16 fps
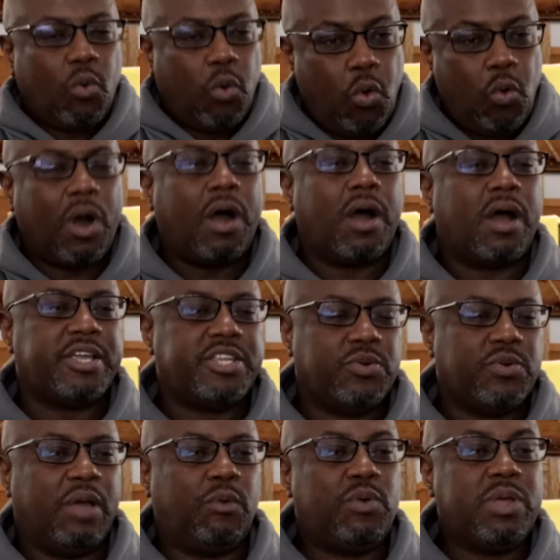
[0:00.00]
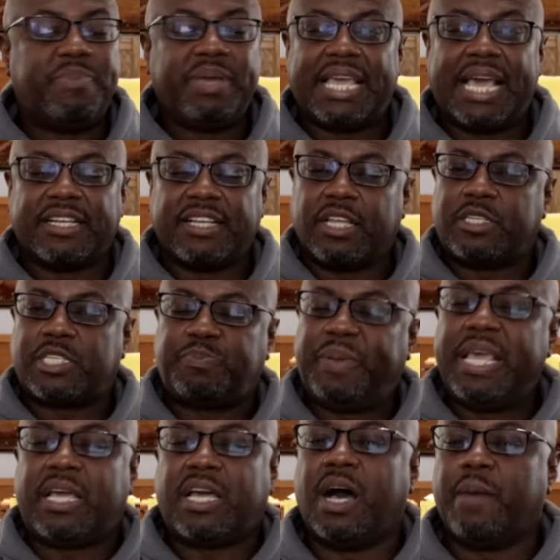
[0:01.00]
who are you? And we begin to
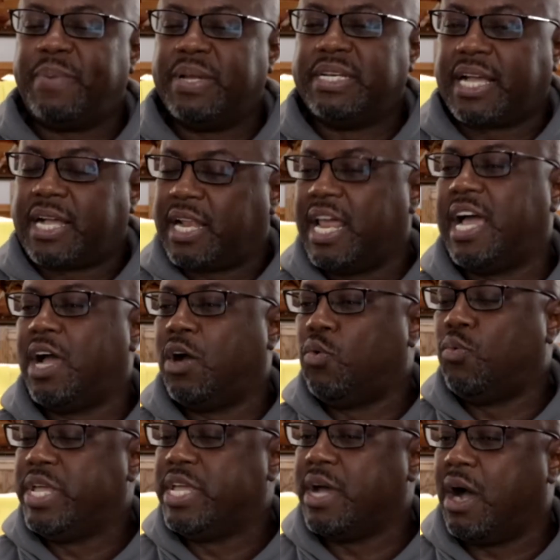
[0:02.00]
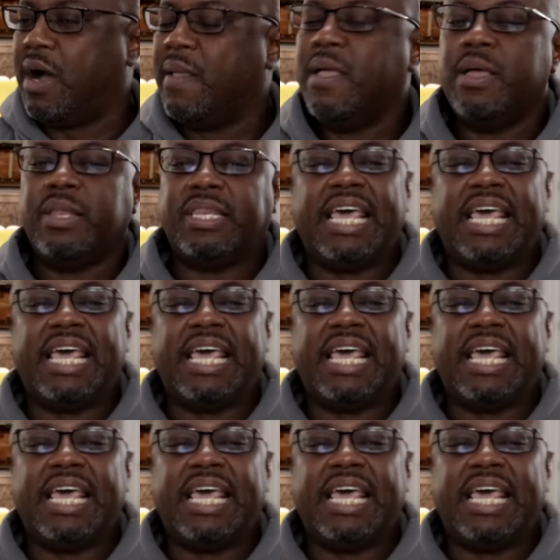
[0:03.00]
speak up and declare who we are.